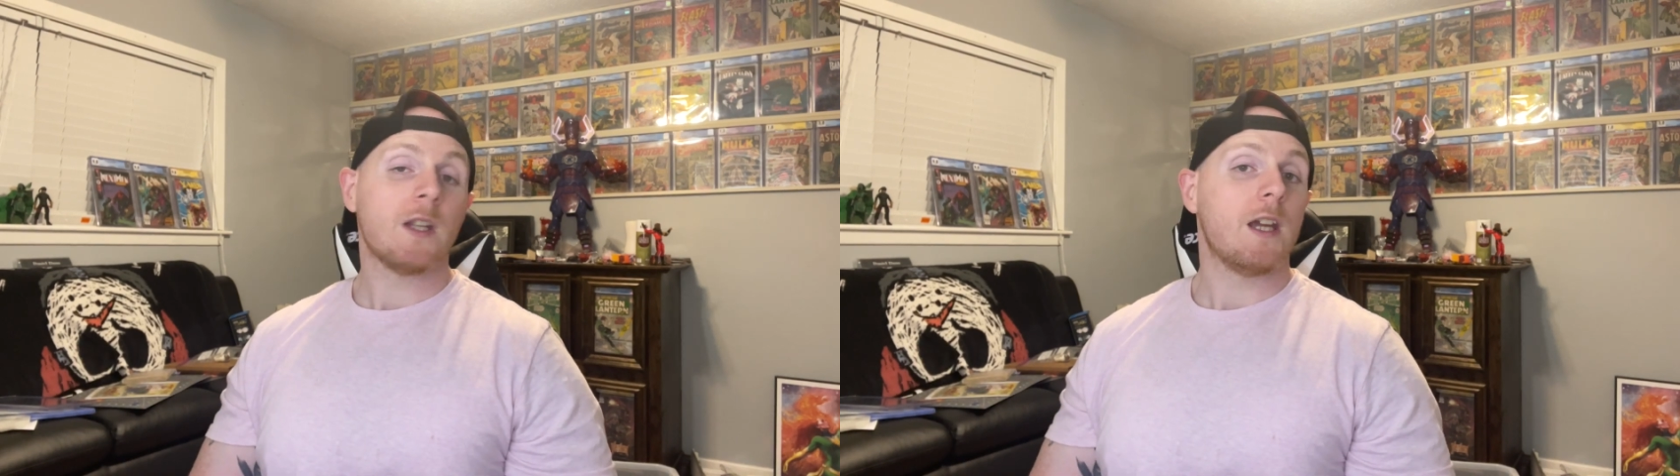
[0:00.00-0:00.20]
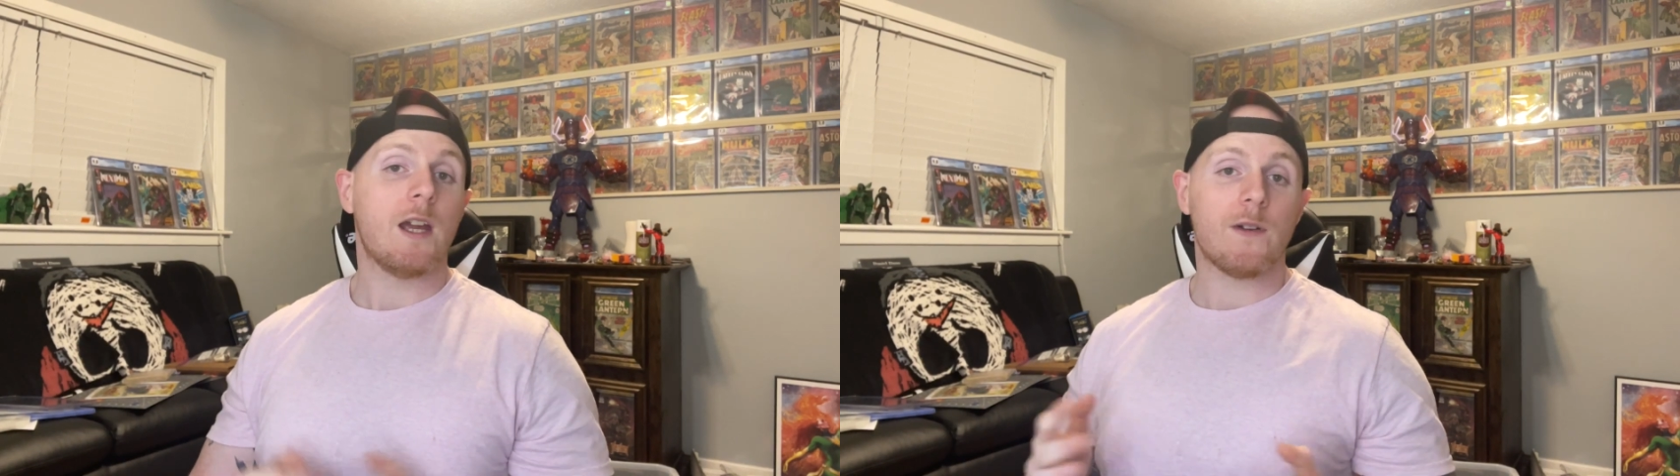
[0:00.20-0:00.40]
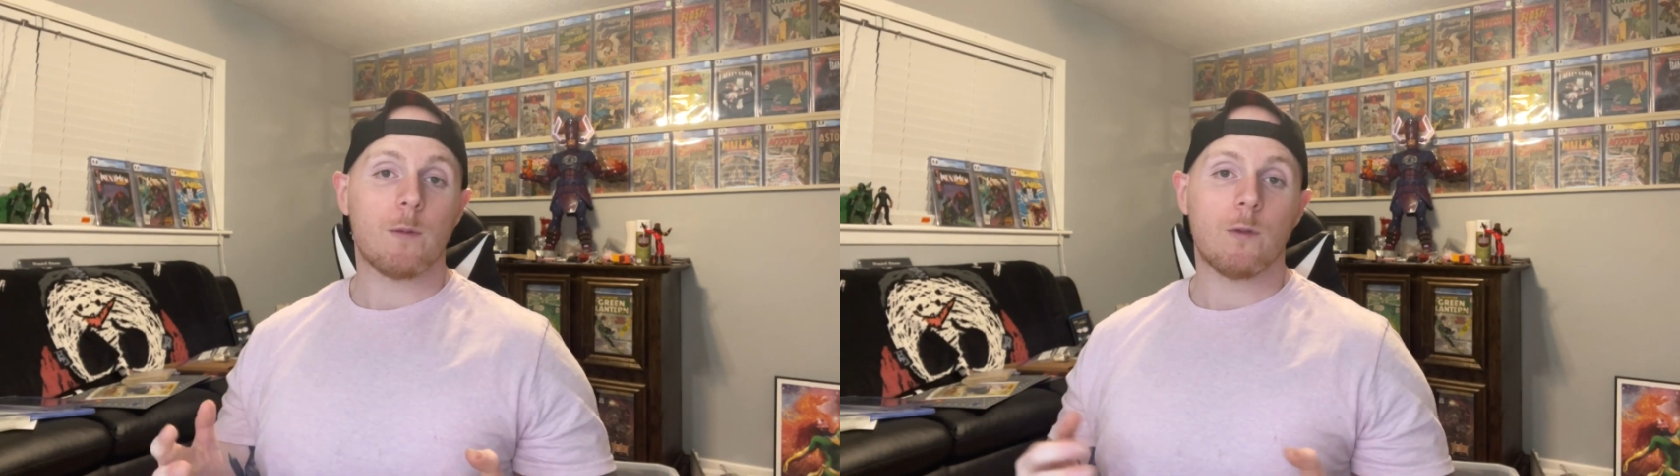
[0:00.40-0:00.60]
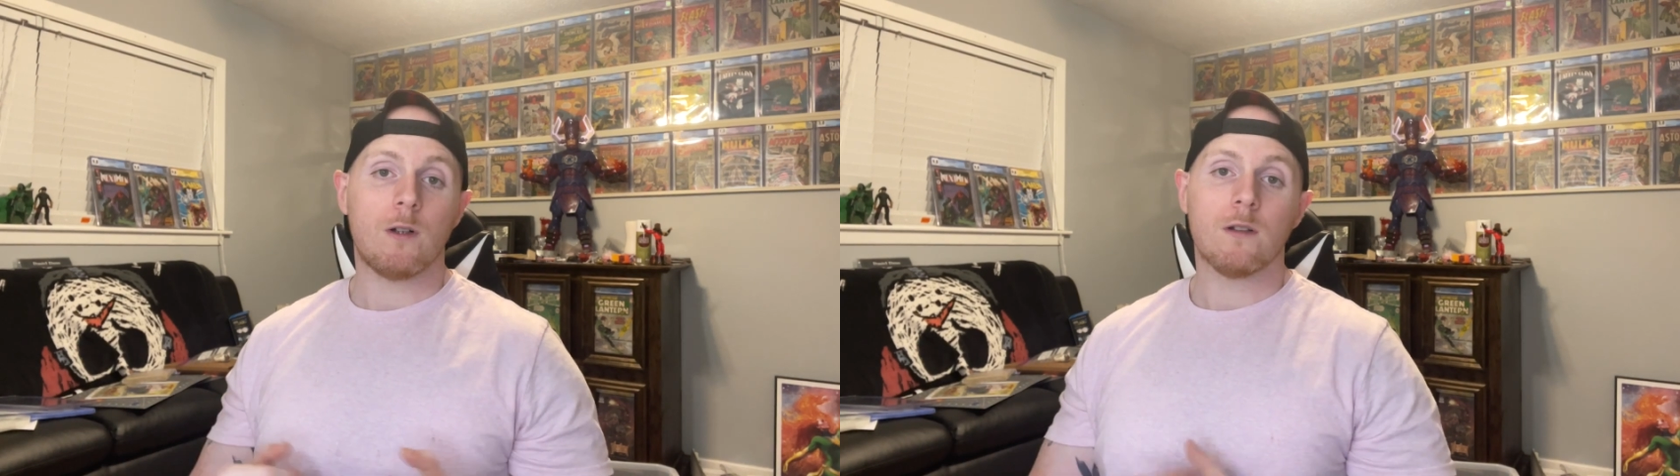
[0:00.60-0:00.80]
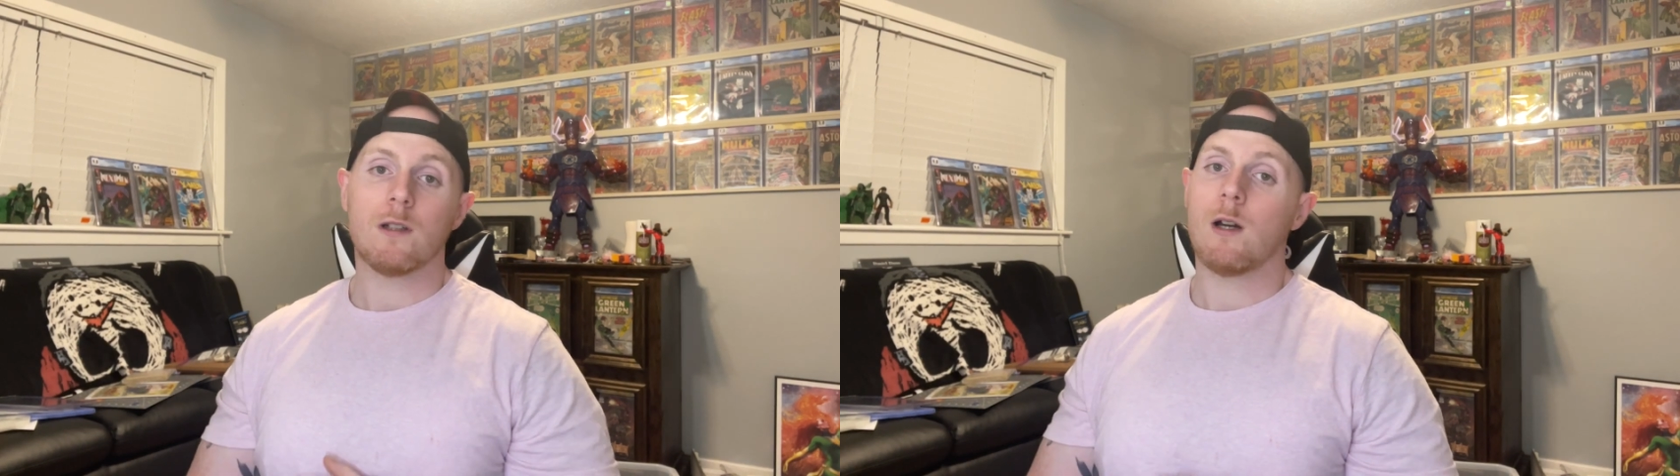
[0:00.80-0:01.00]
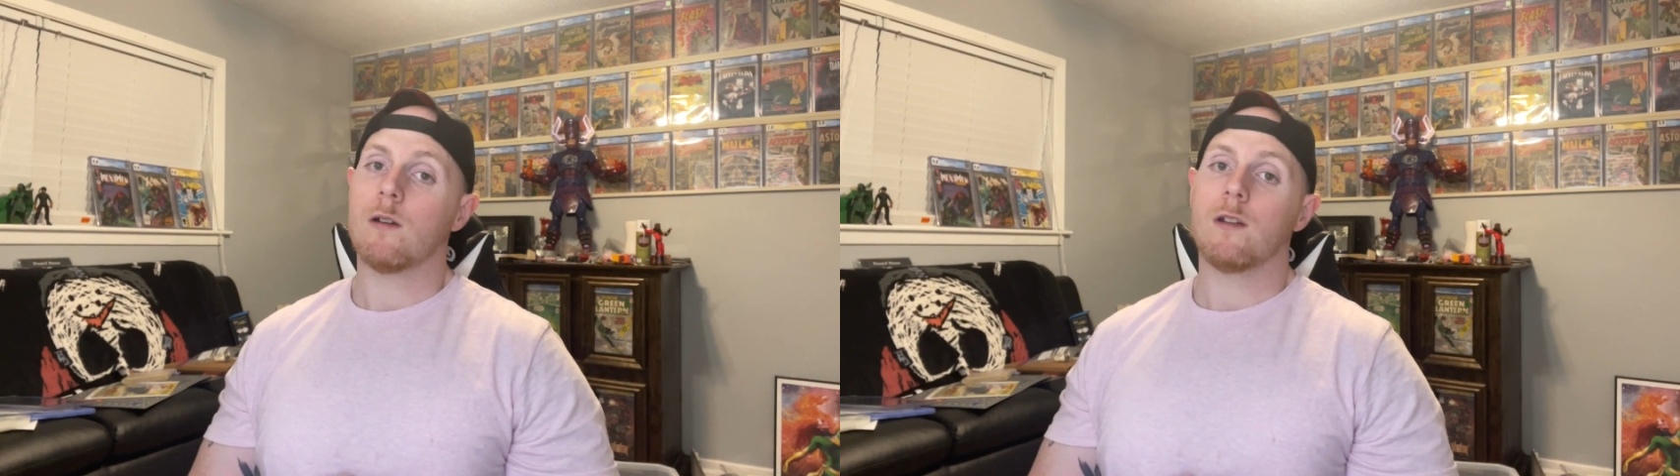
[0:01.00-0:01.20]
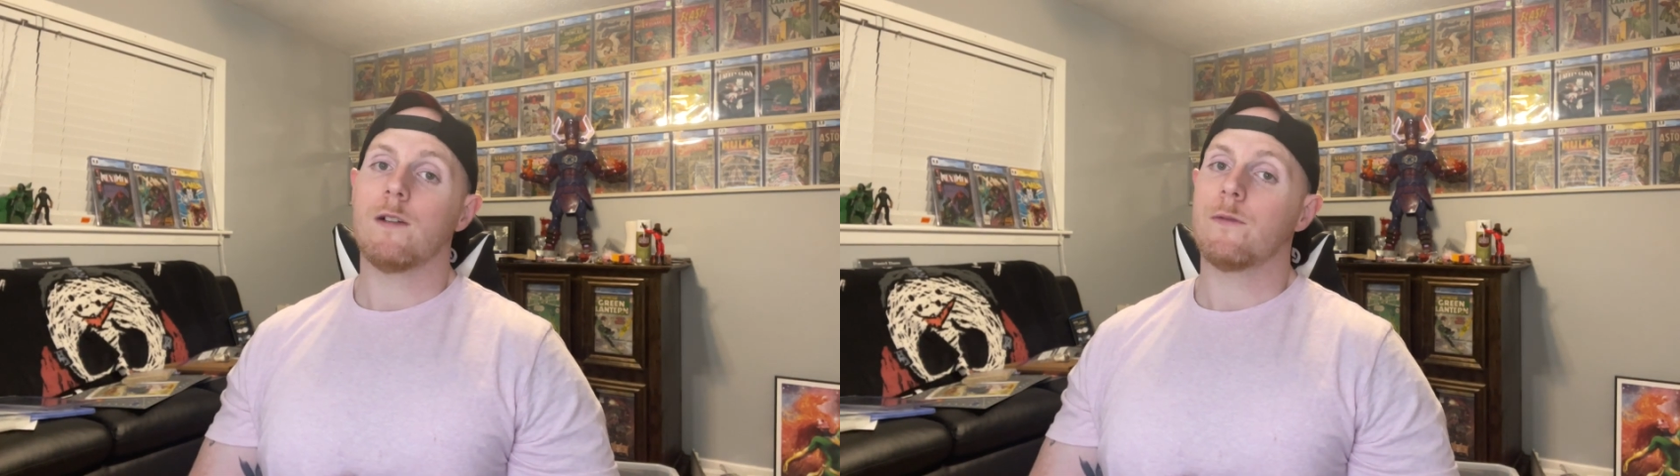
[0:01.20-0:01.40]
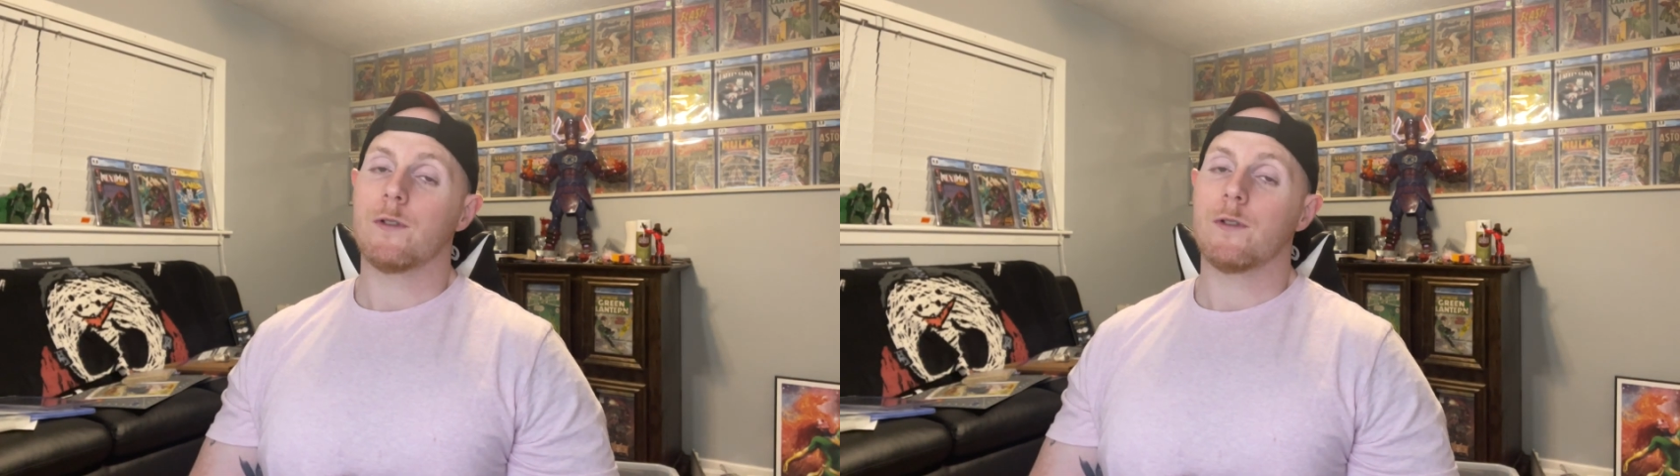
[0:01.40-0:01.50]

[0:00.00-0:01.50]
If I'm wrong, I would love for